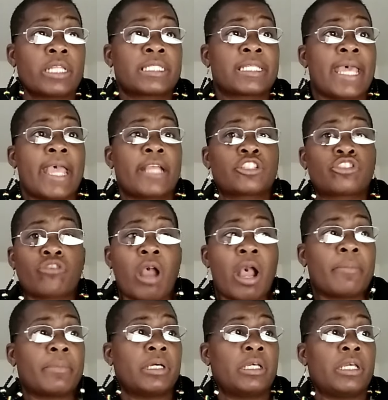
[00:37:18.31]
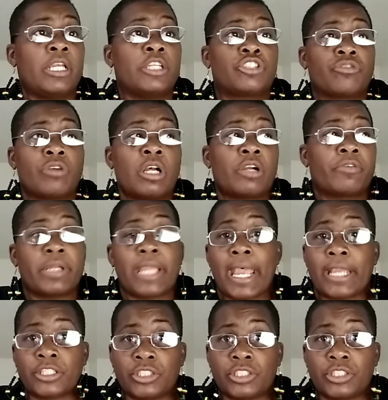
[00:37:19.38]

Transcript: use of the automatic defibrillator,